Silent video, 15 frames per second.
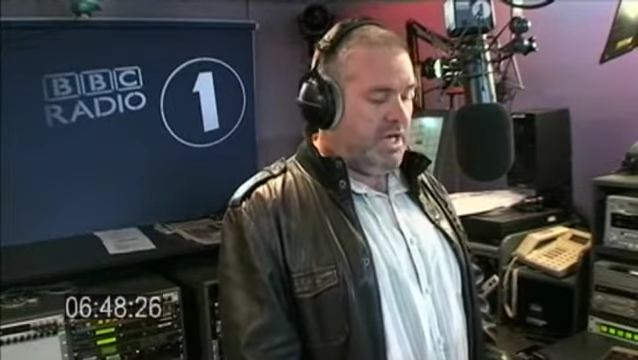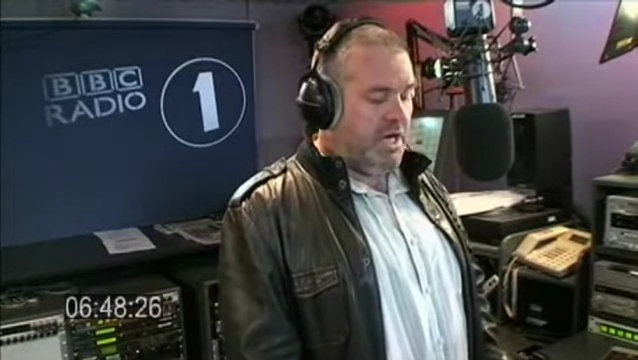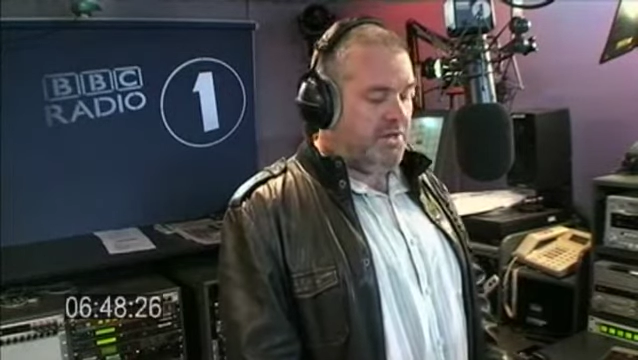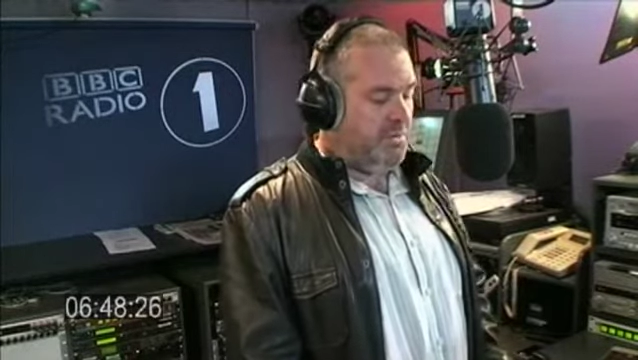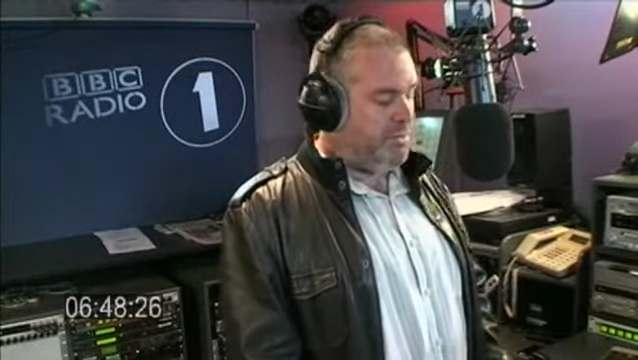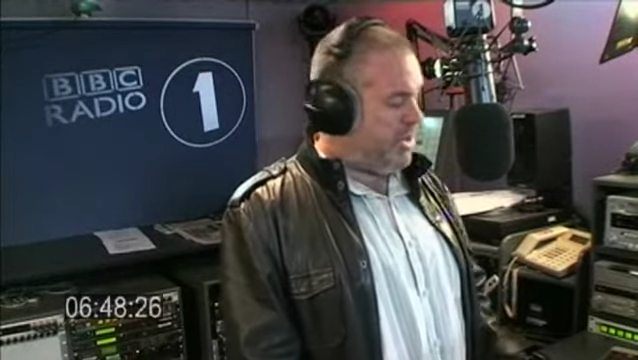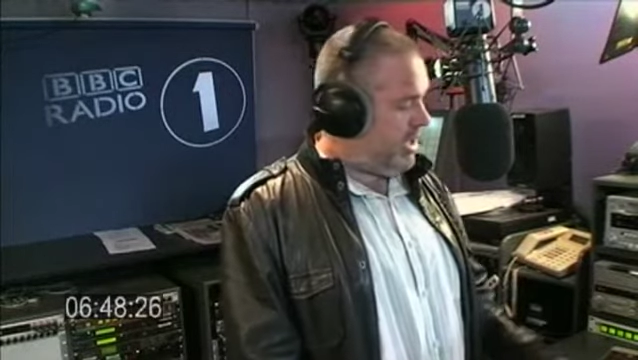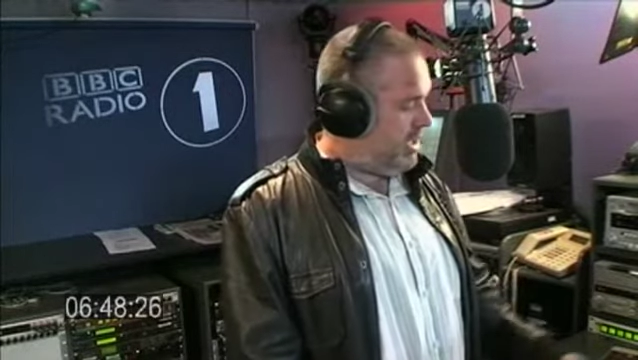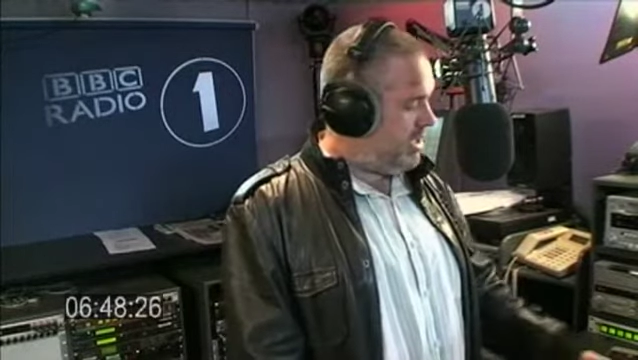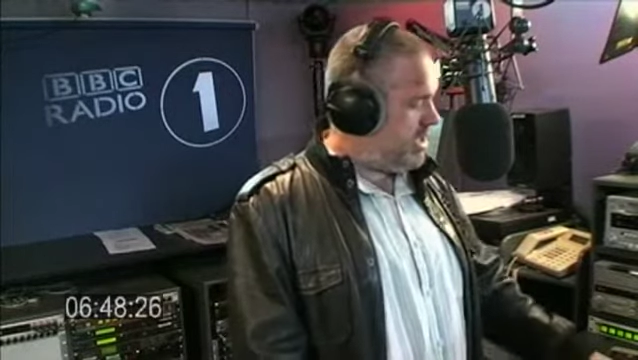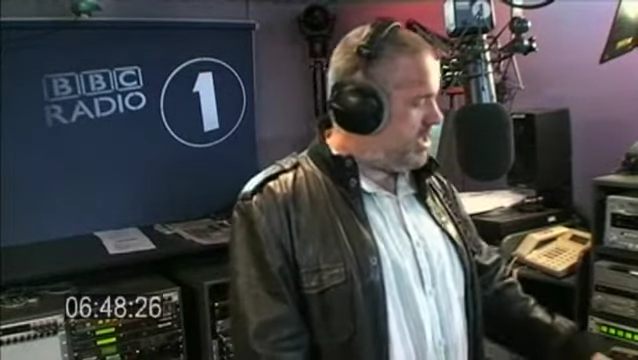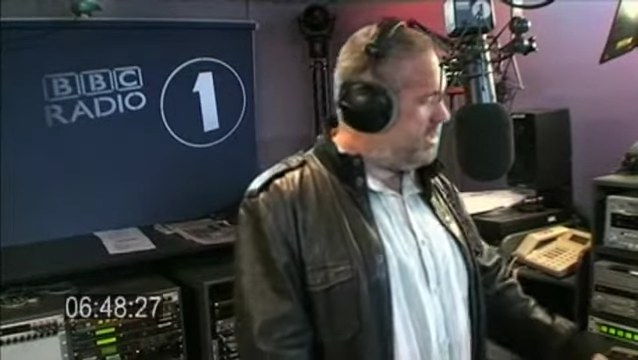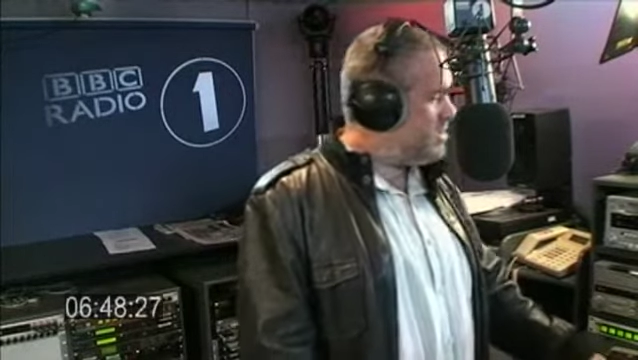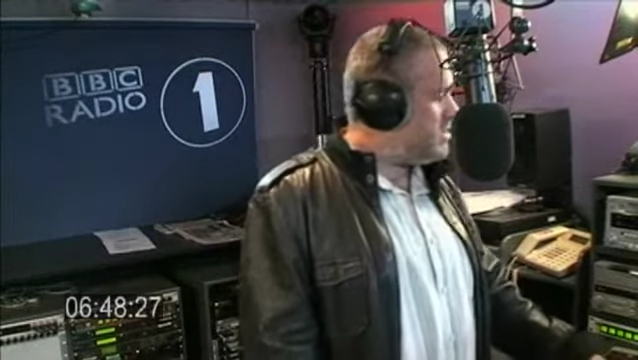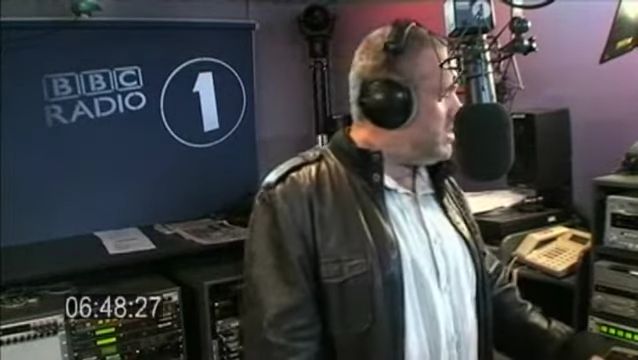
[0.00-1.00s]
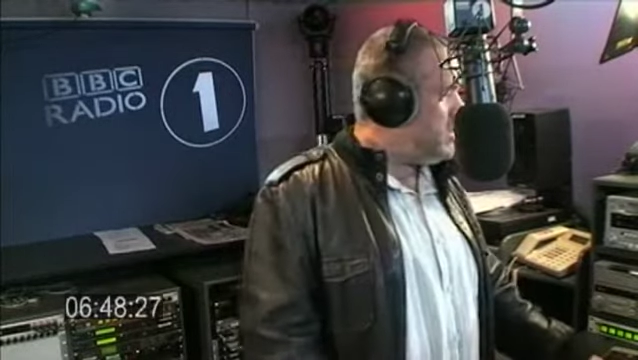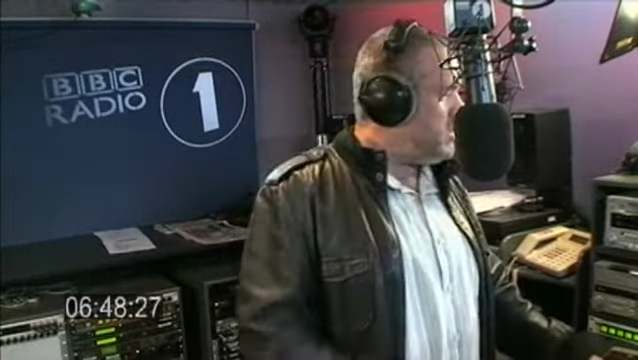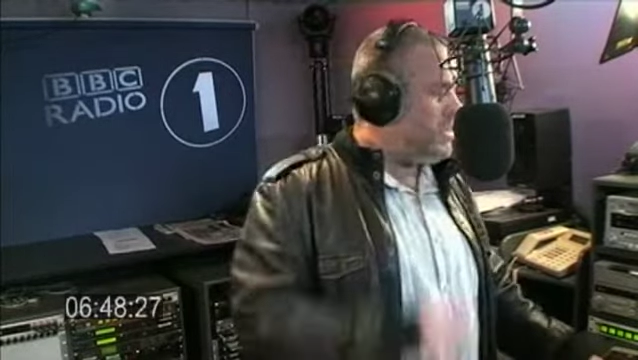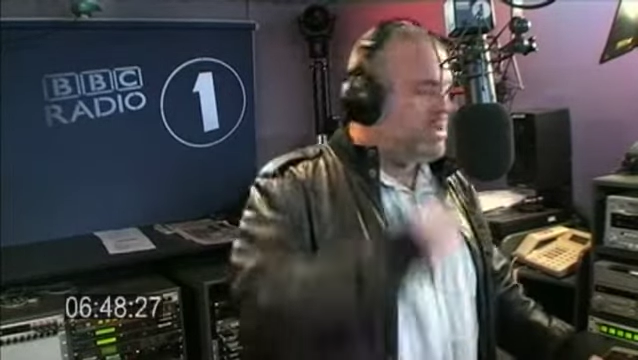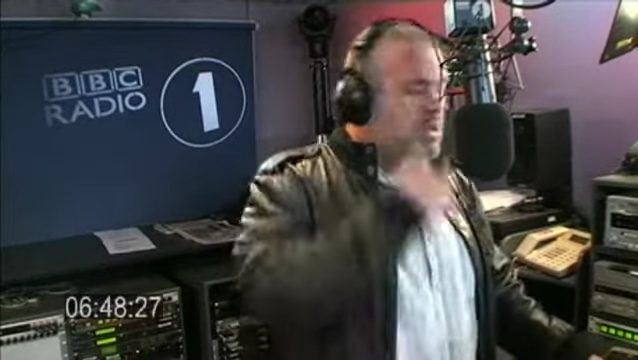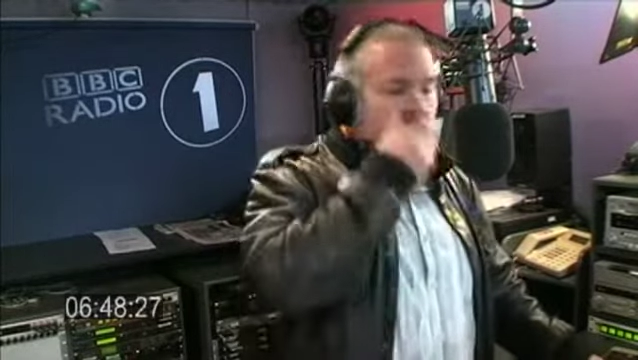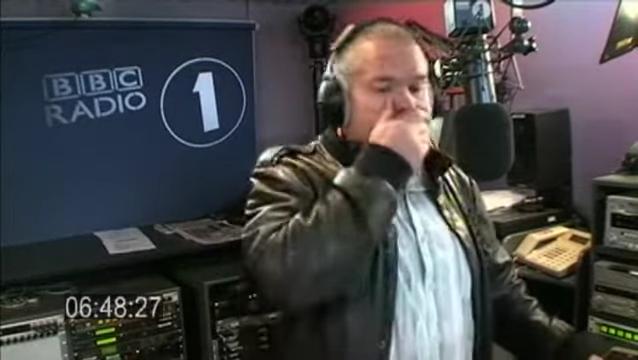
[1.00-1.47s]
and the pilot goes,
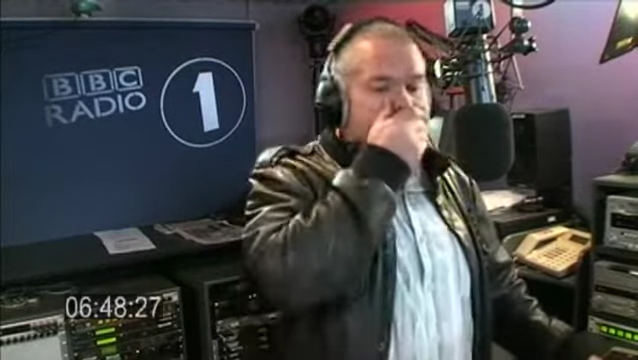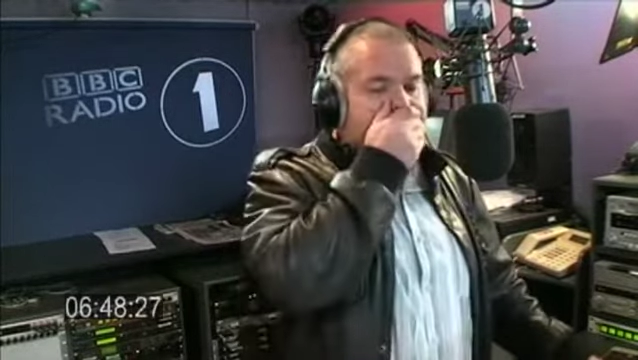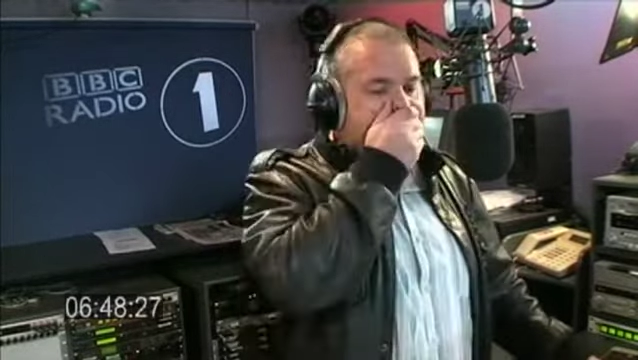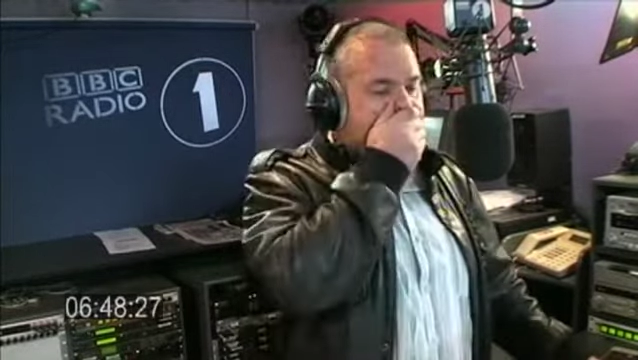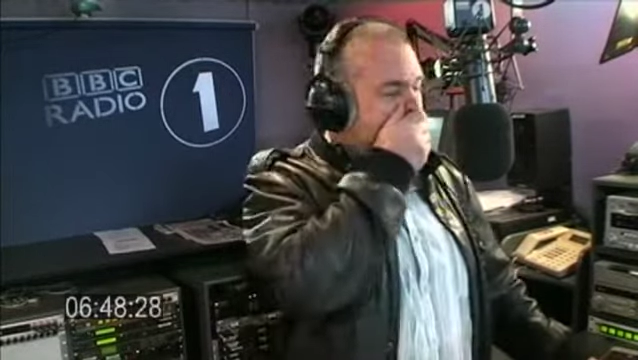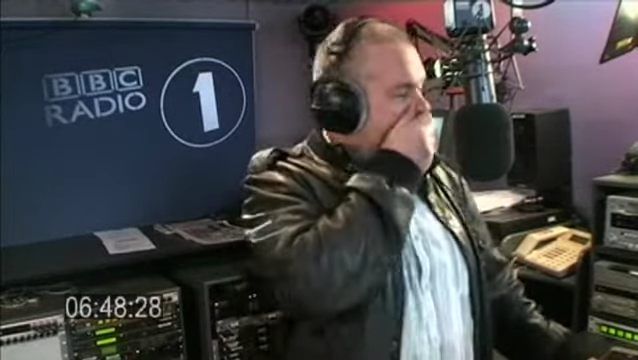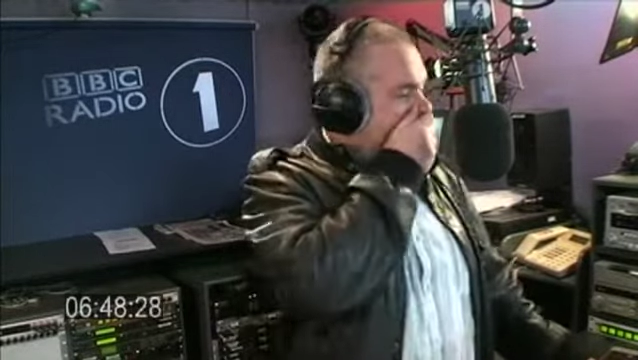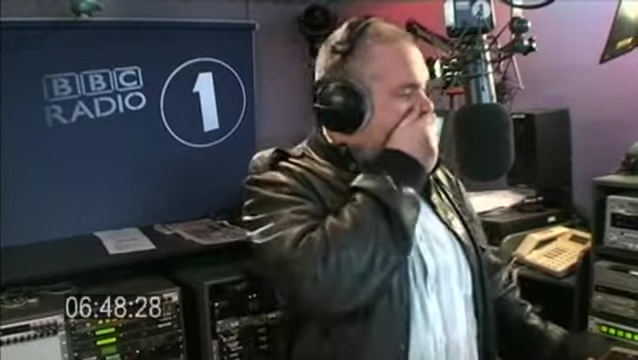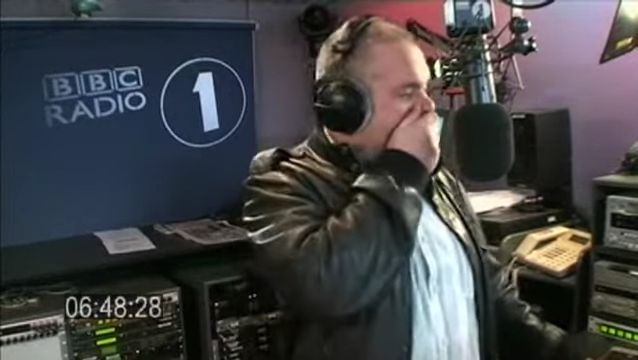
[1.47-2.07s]
"Oh,